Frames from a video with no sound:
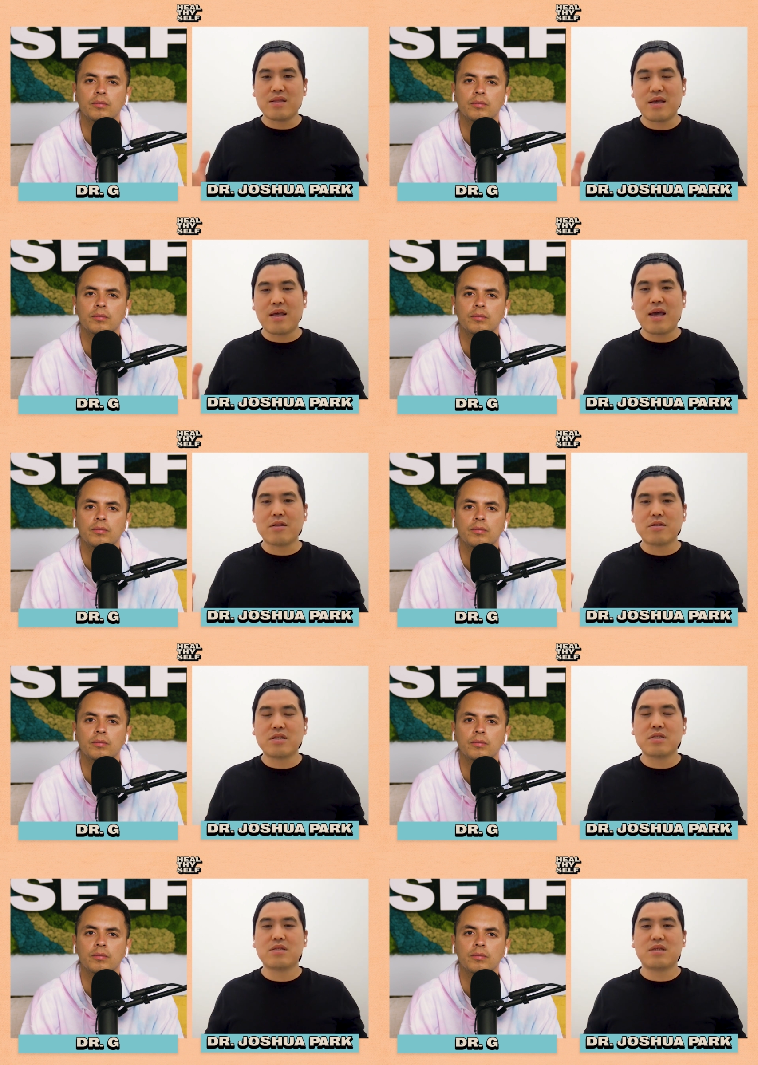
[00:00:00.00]
Speaker 1: the
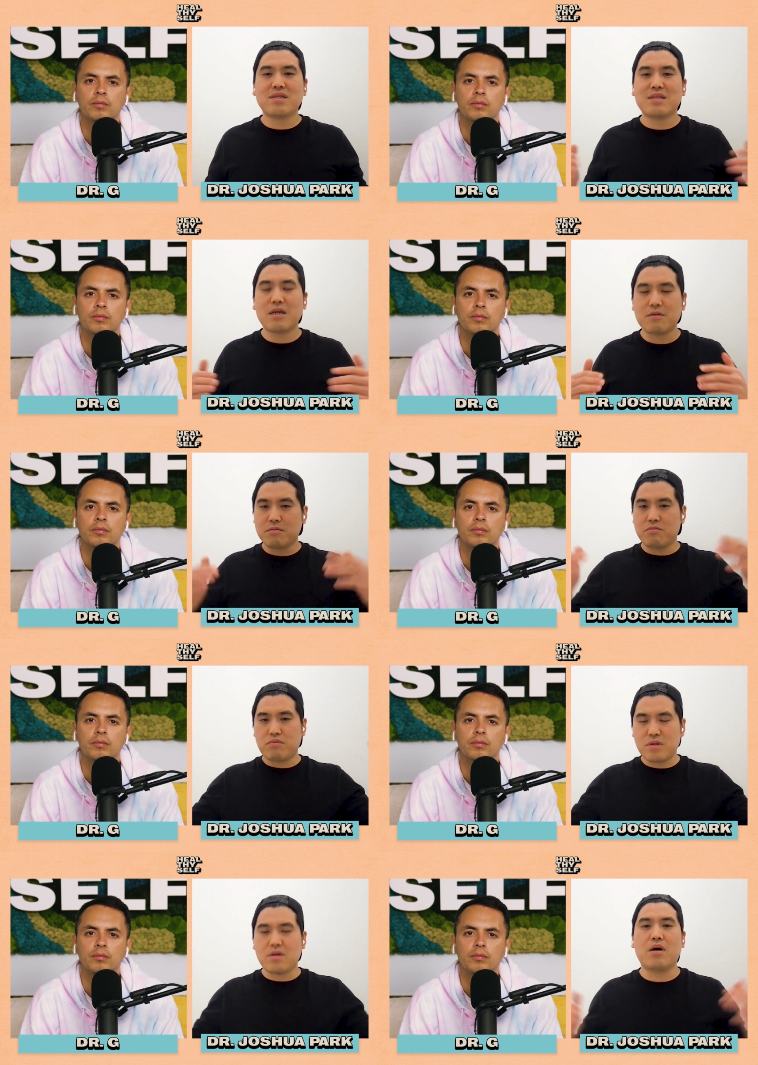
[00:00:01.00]
energies instead of
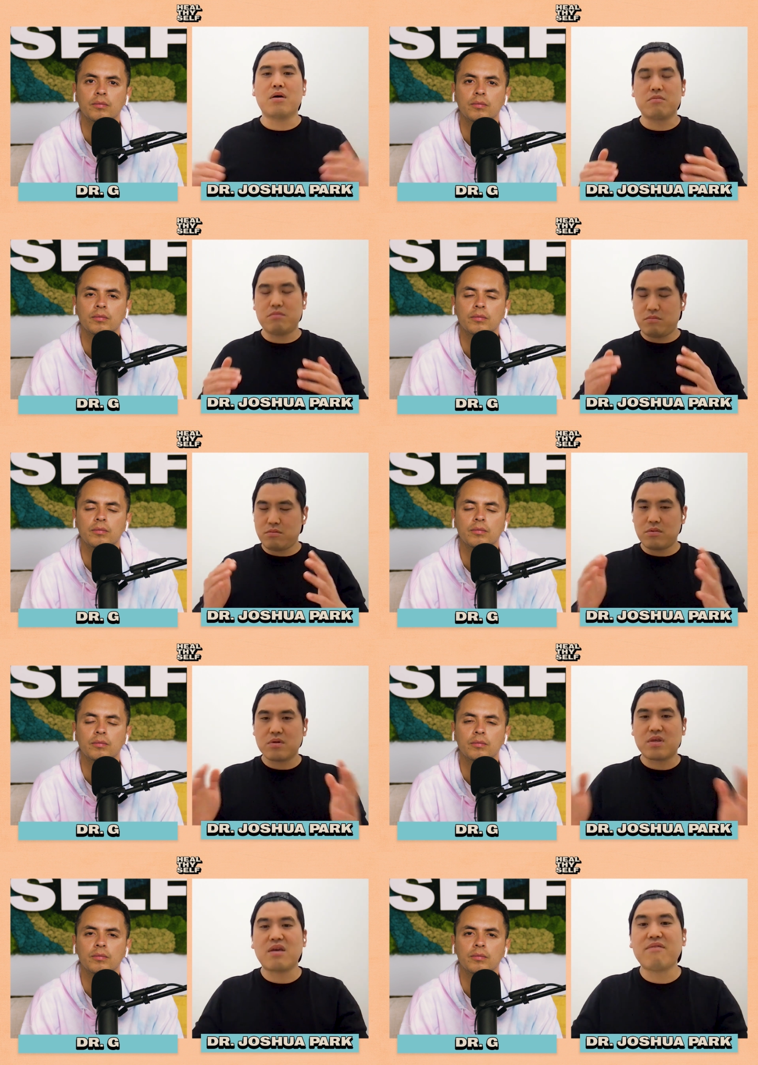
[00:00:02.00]
uh,
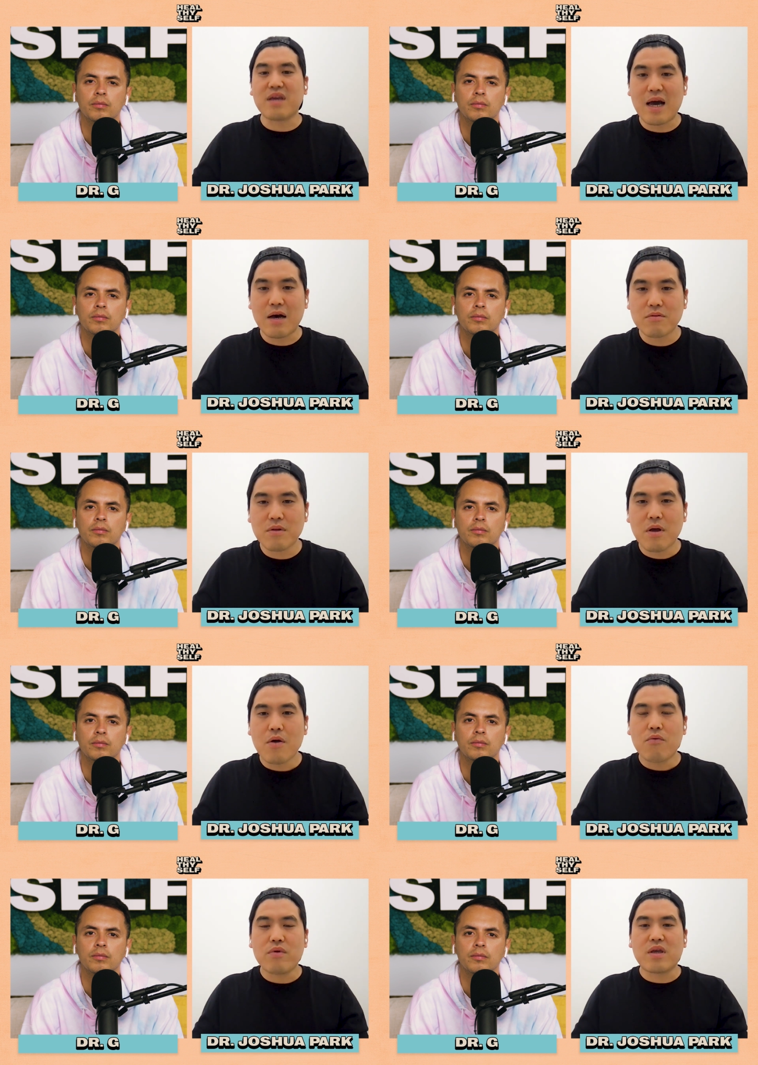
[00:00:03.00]
giving out,
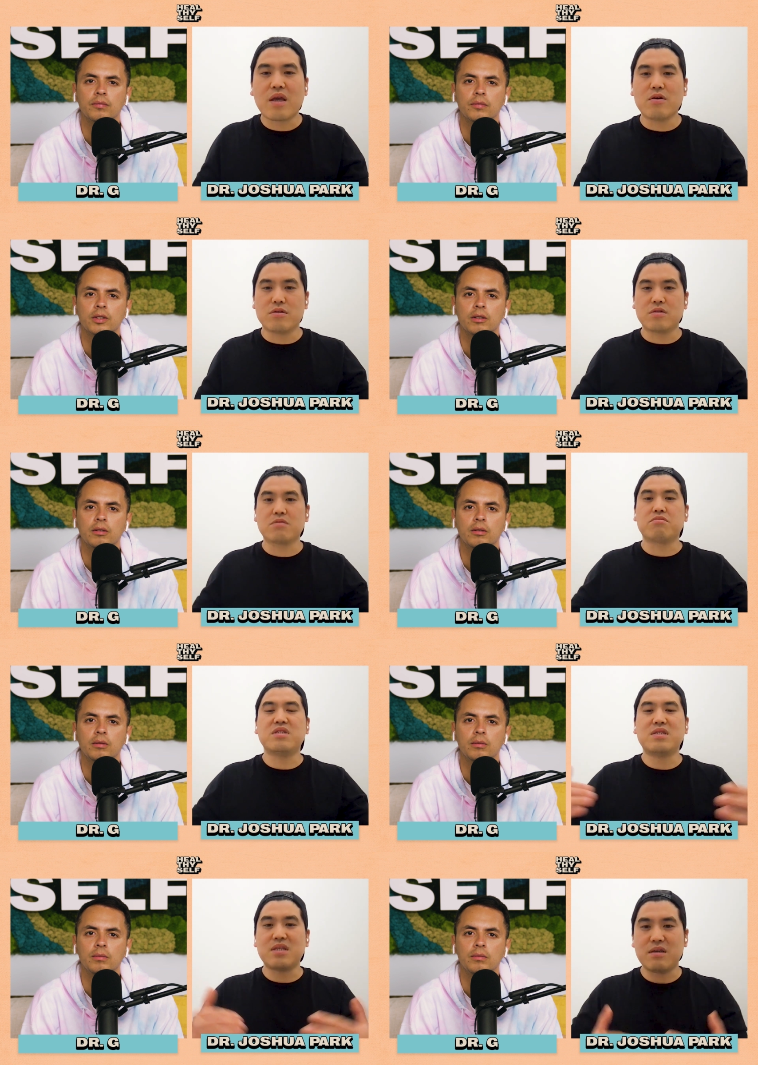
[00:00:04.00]
we can also
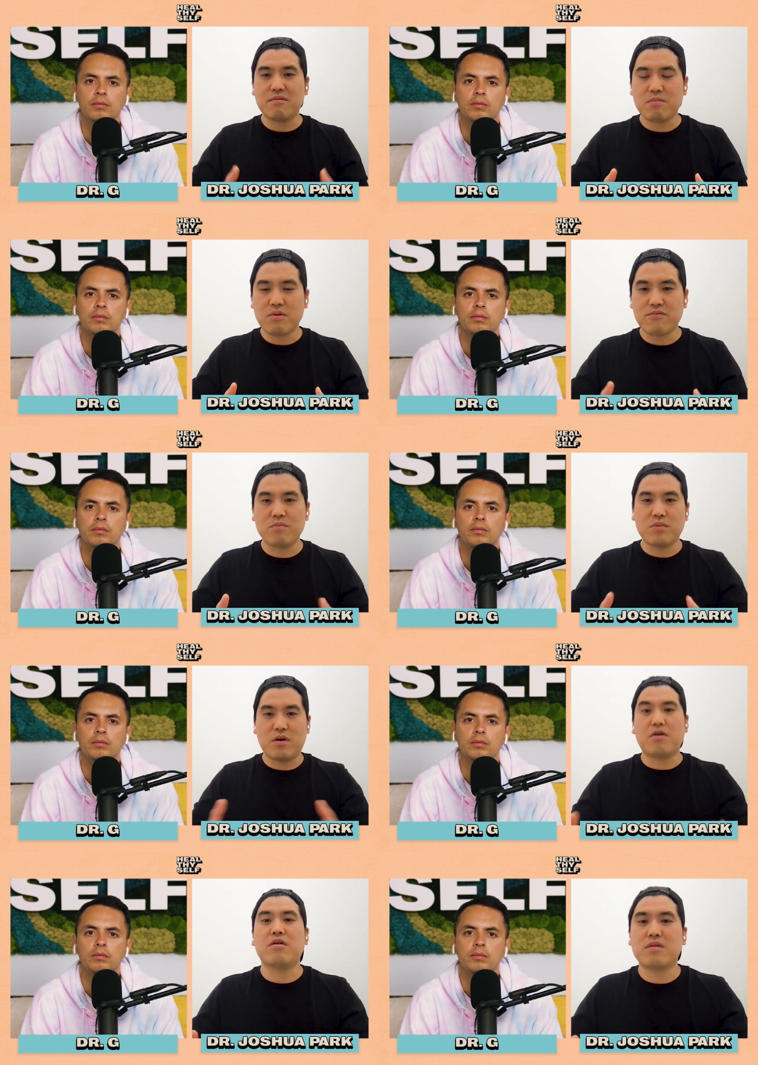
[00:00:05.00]
receive from the
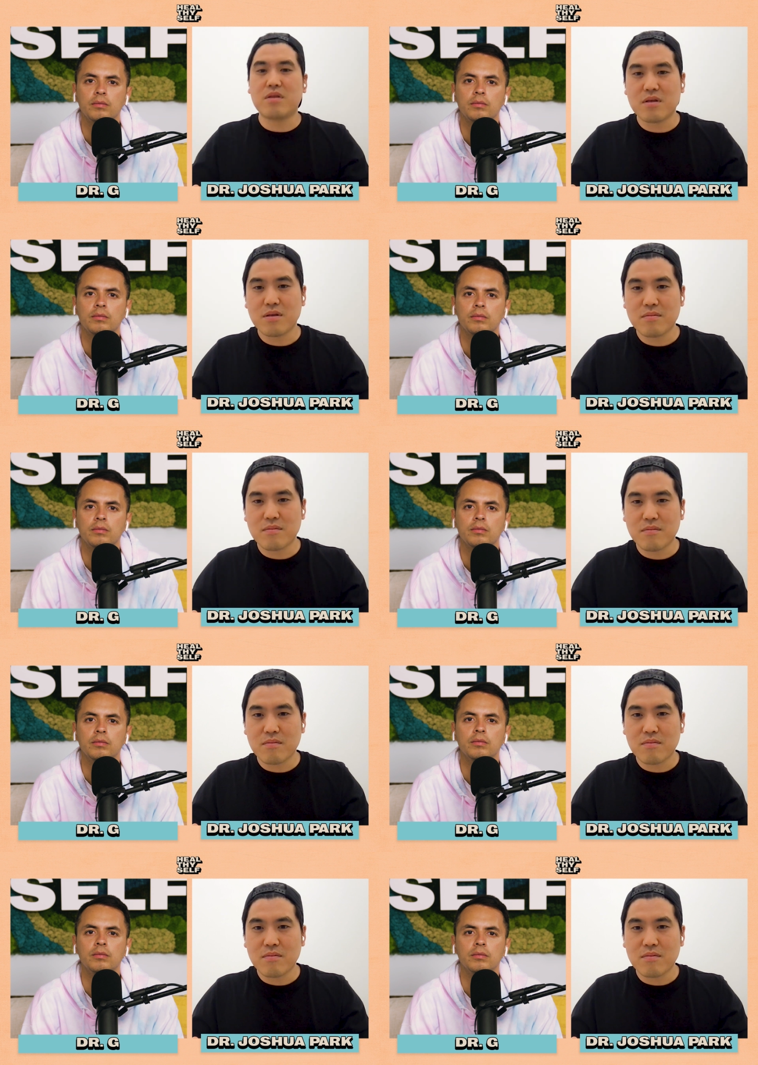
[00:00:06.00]
Speaker 2: earth.
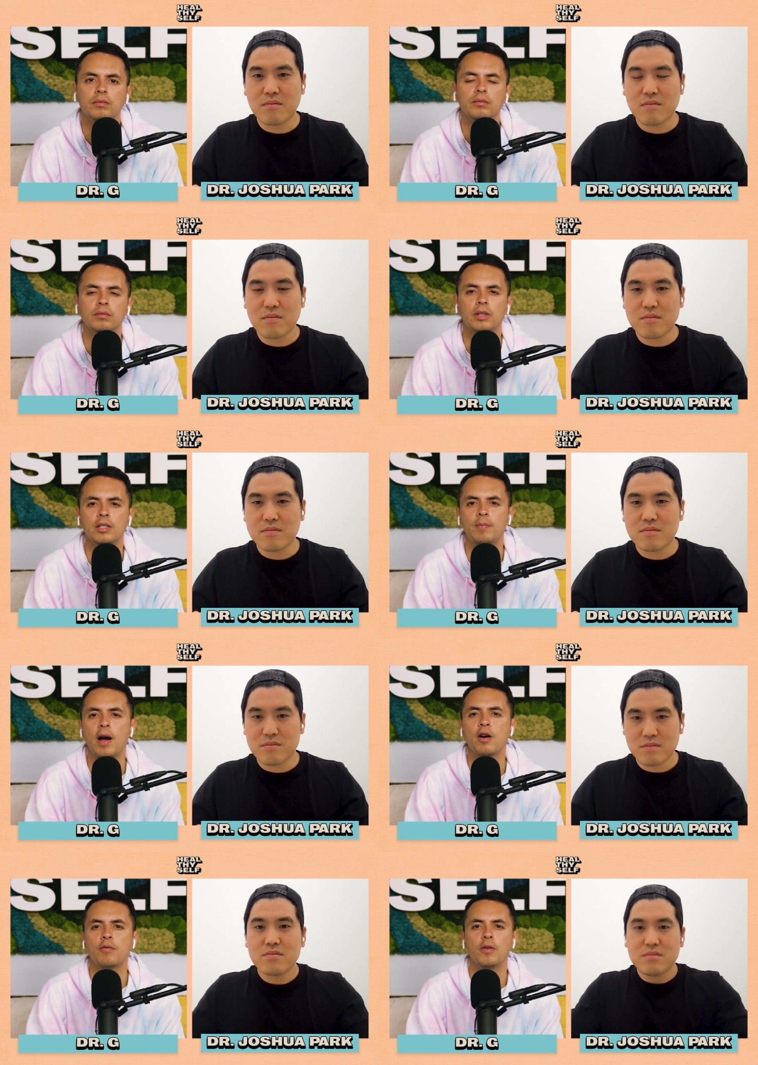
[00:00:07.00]
Mm, that's
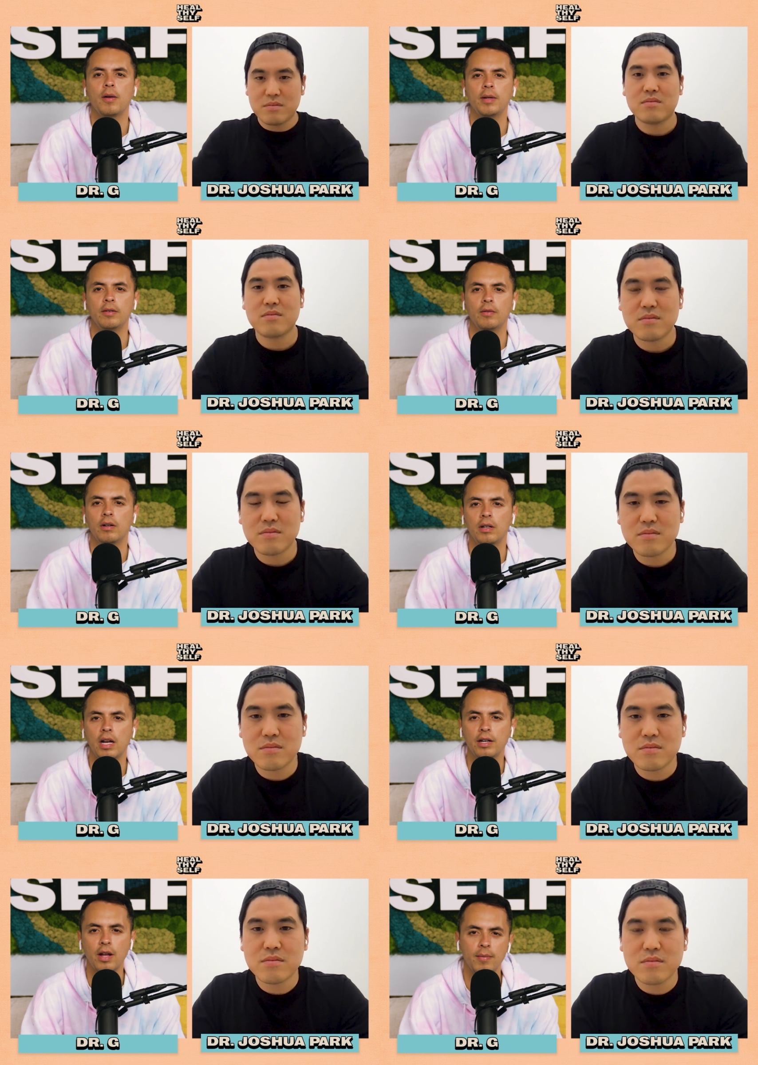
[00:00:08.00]
powerful. I mean,
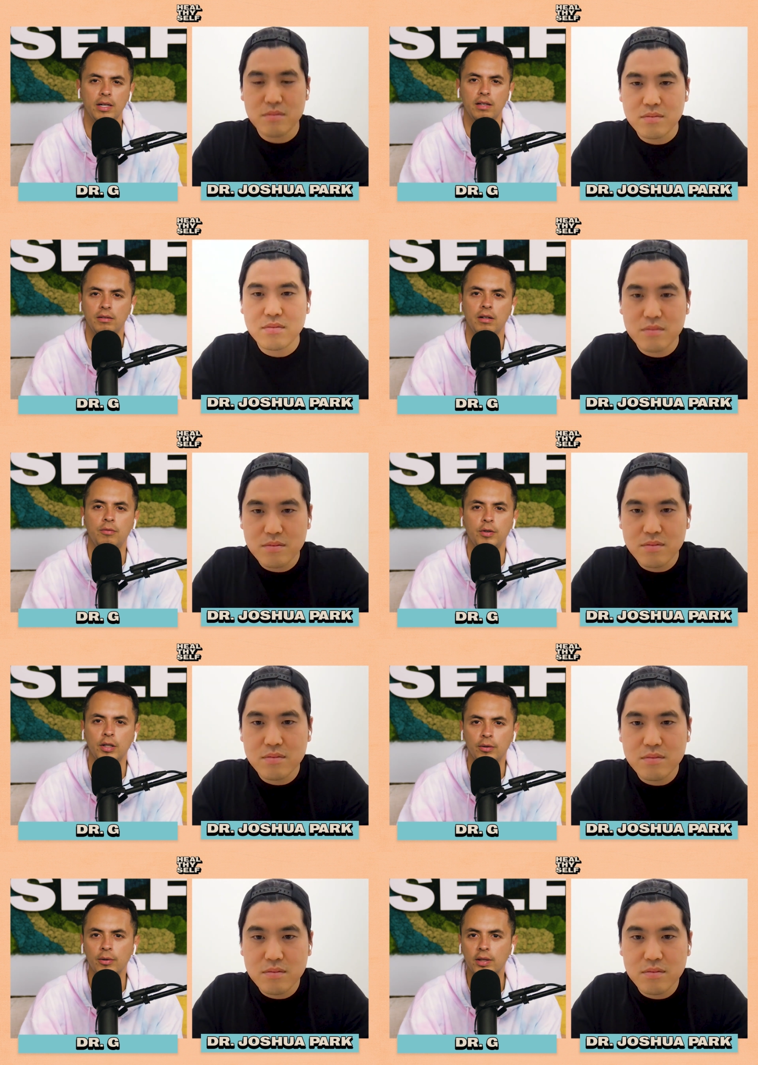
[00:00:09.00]
an, I mean, I fully
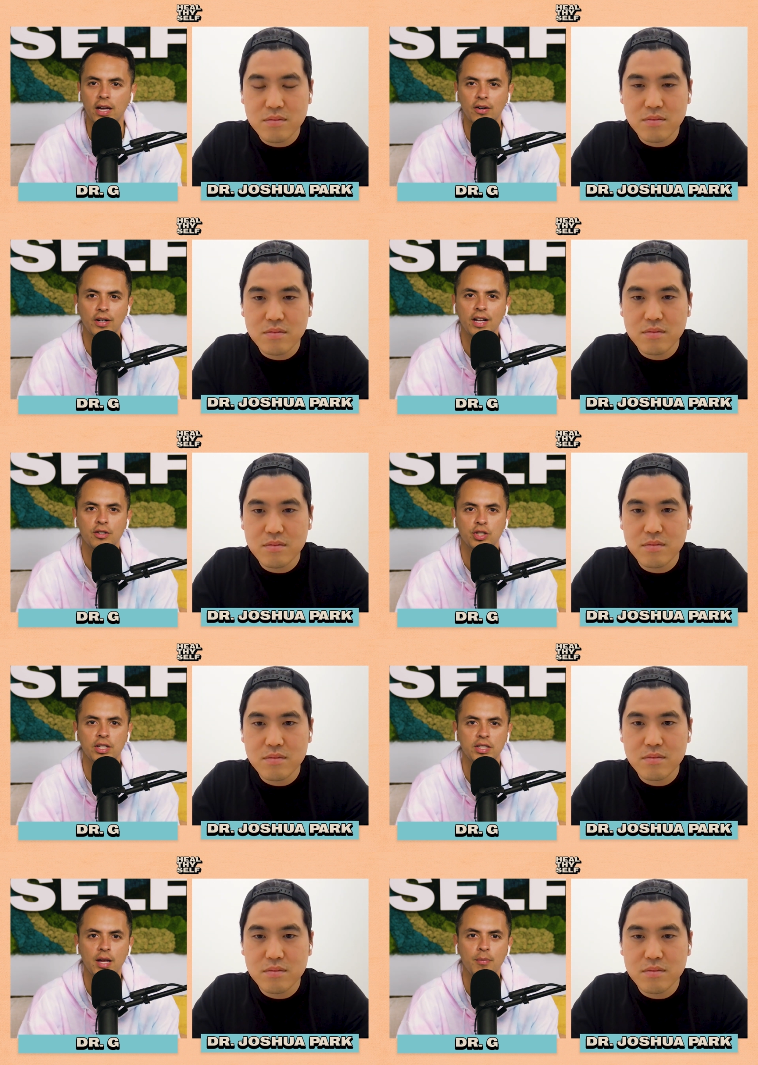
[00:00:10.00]
agree with that on an
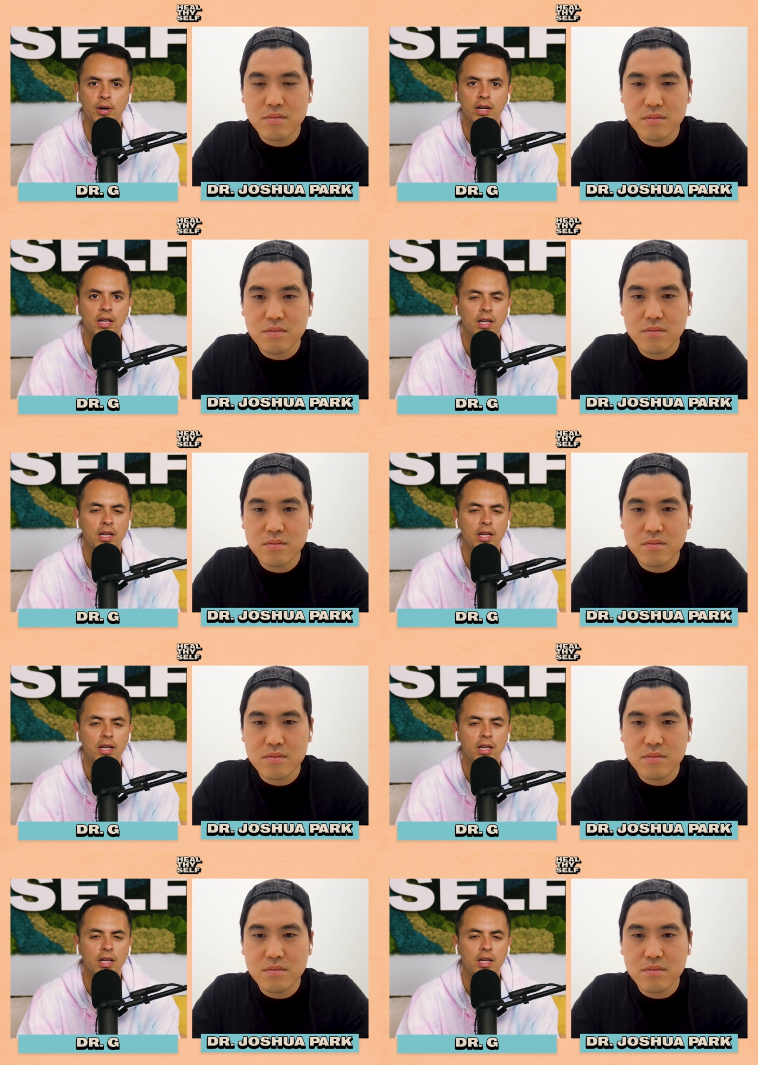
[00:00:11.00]
energetic standpoint.